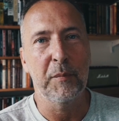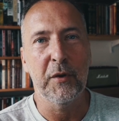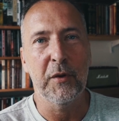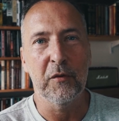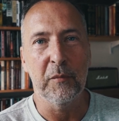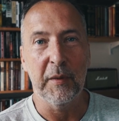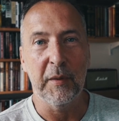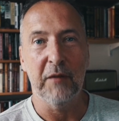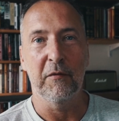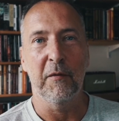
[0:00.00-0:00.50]

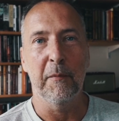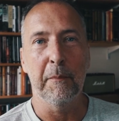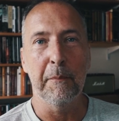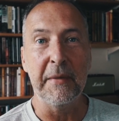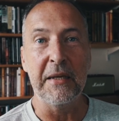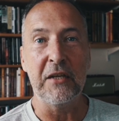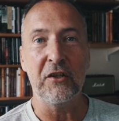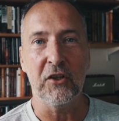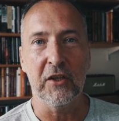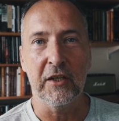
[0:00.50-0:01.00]
a bit of a
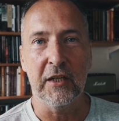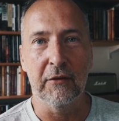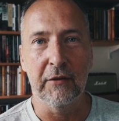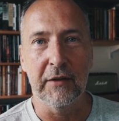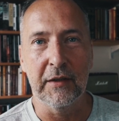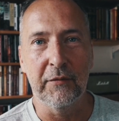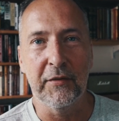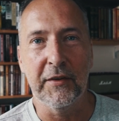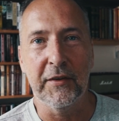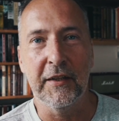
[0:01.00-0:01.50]

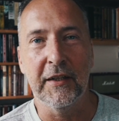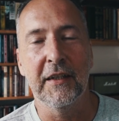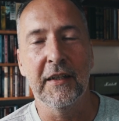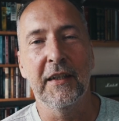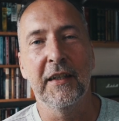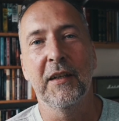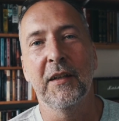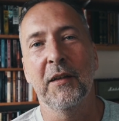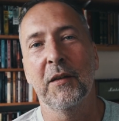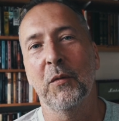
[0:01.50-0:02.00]
missionary for the
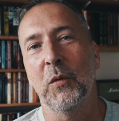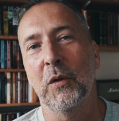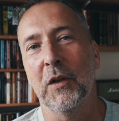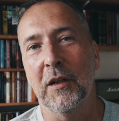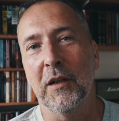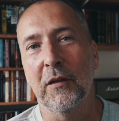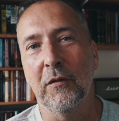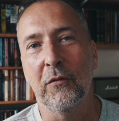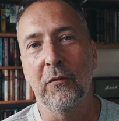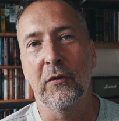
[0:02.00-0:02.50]

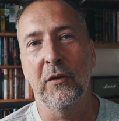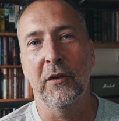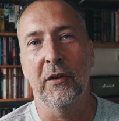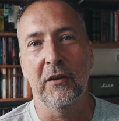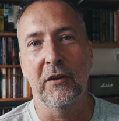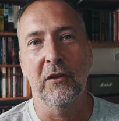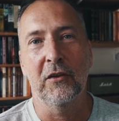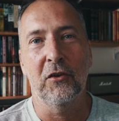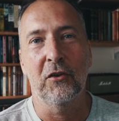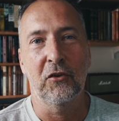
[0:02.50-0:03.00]
work of uh,
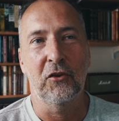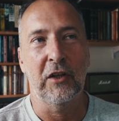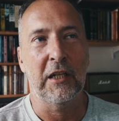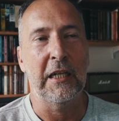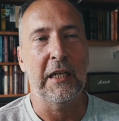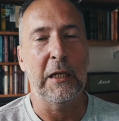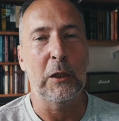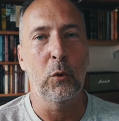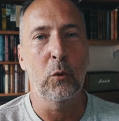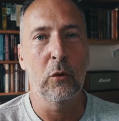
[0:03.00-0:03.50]
Jacques
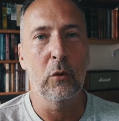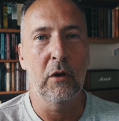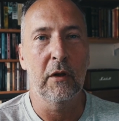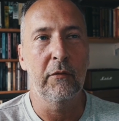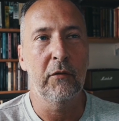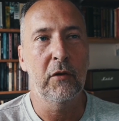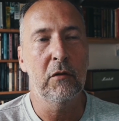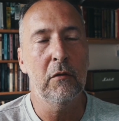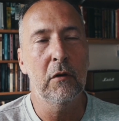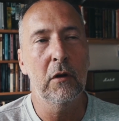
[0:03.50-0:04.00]
Ellul.
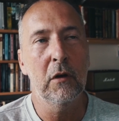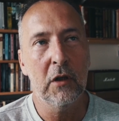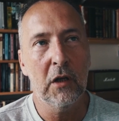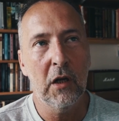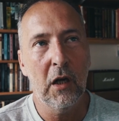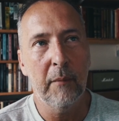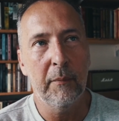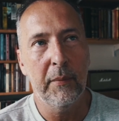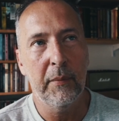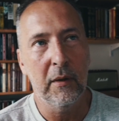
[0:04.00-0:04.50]
If you look
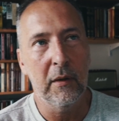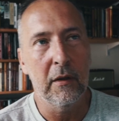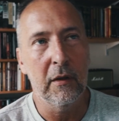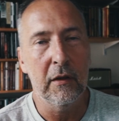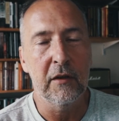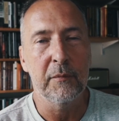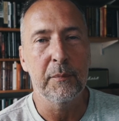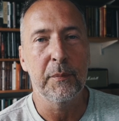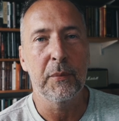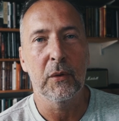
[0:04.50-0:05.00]
up uh,
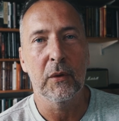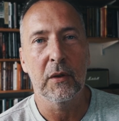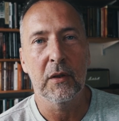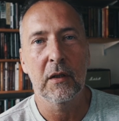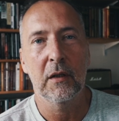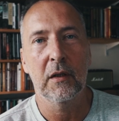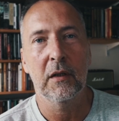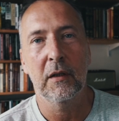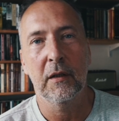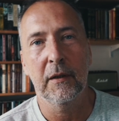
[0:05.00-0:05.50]
his
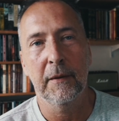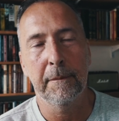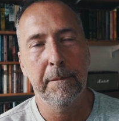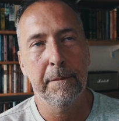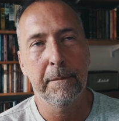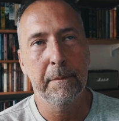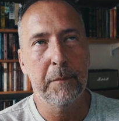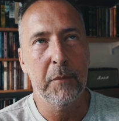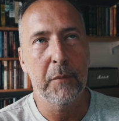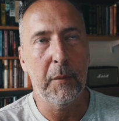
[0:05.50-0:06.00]
book
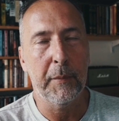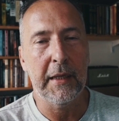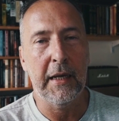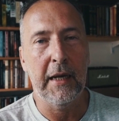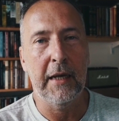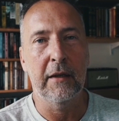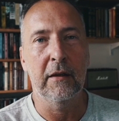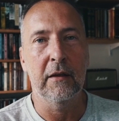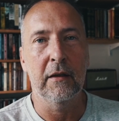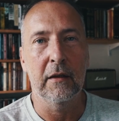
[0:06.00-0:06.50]

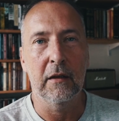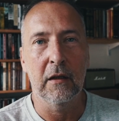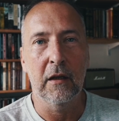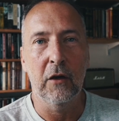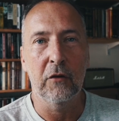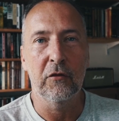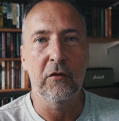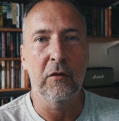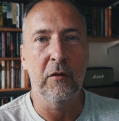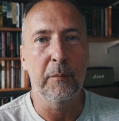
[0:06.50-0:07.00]
propaganda, go
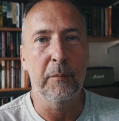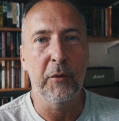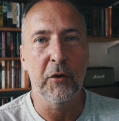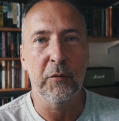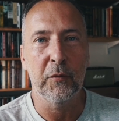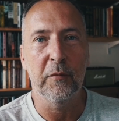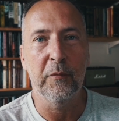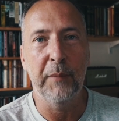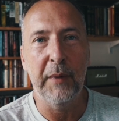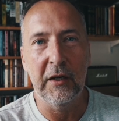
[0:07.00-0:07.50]
to the
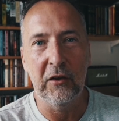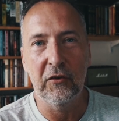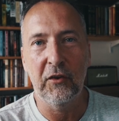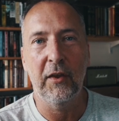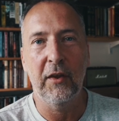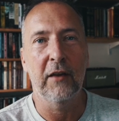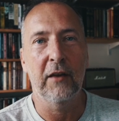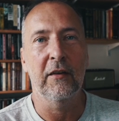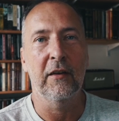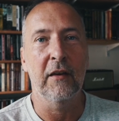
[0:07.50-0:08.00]
bottom of page
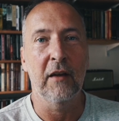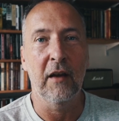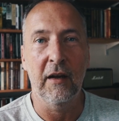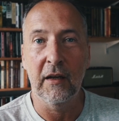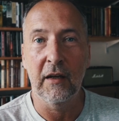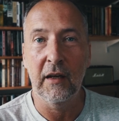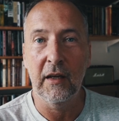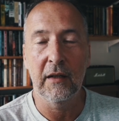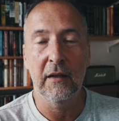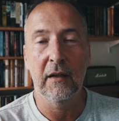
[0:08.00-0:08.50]

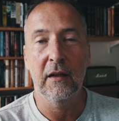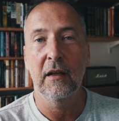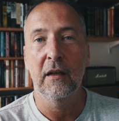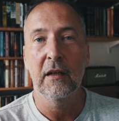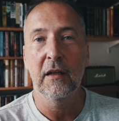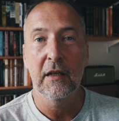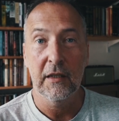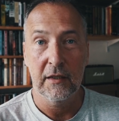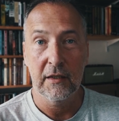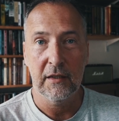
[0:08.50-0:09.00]
39, it'll
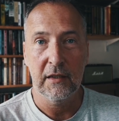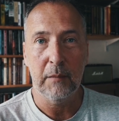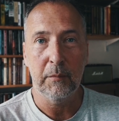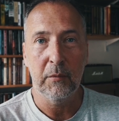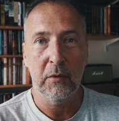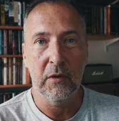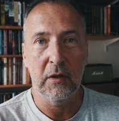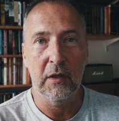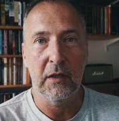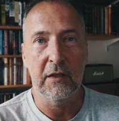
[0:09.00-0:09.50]

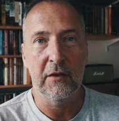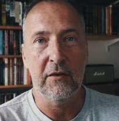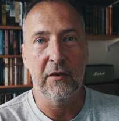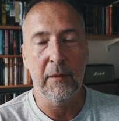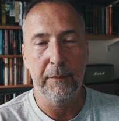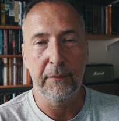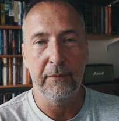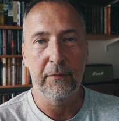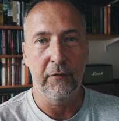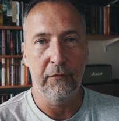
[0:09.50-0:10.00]
summarize the,
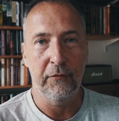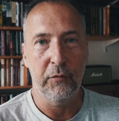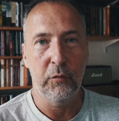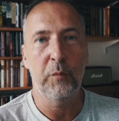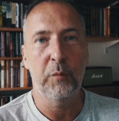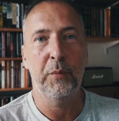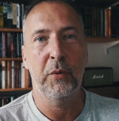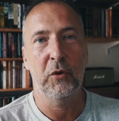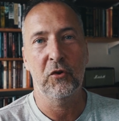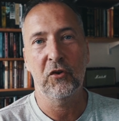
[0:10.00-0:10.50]
the four
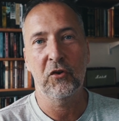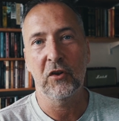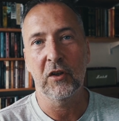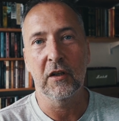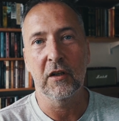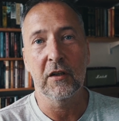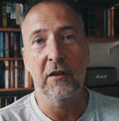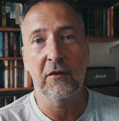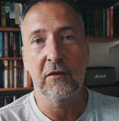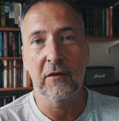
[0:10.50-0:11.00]

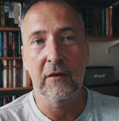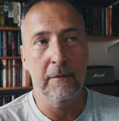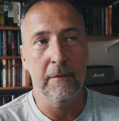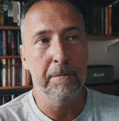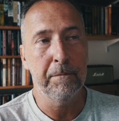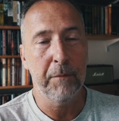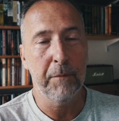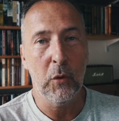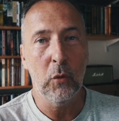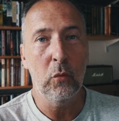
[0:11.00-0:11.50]
postulates that
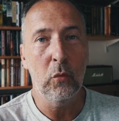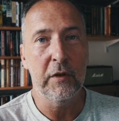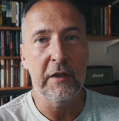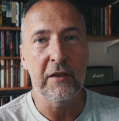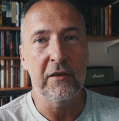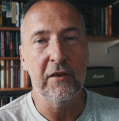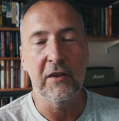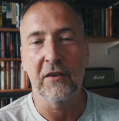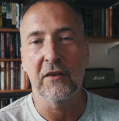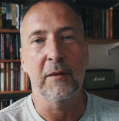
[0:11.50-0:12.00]
all these
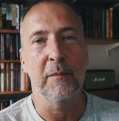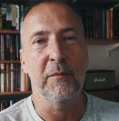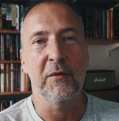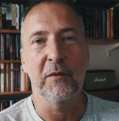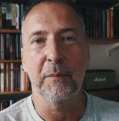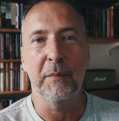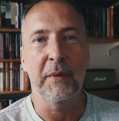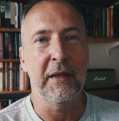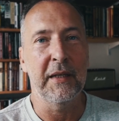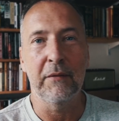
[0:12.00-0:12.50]
systems
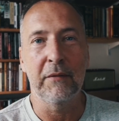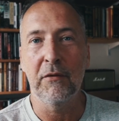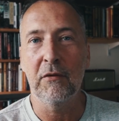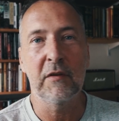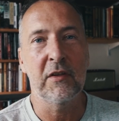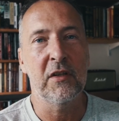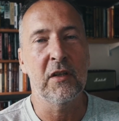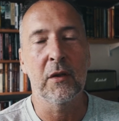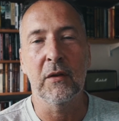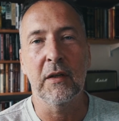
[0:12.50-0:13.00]
believe there
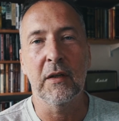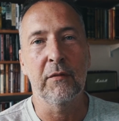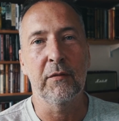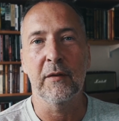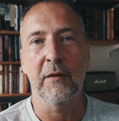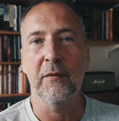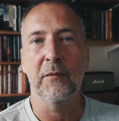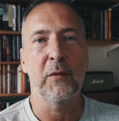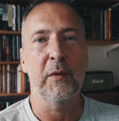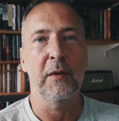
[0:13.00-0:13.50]
is no
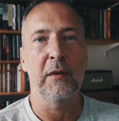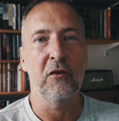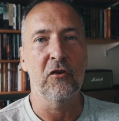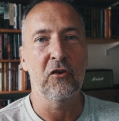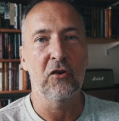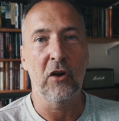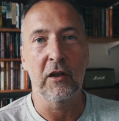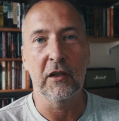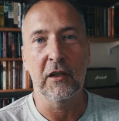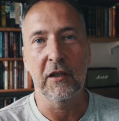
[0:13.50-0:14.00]
difference between the
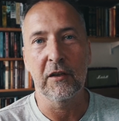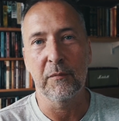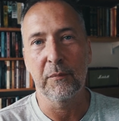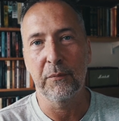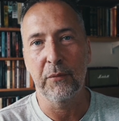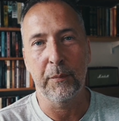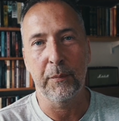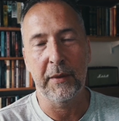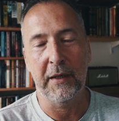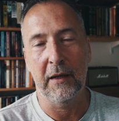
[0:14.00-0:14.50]
Chinese
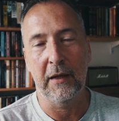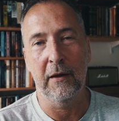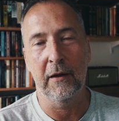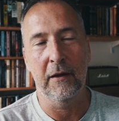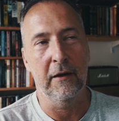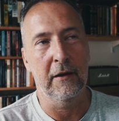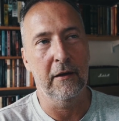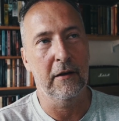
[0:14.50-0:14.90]
prop- uh,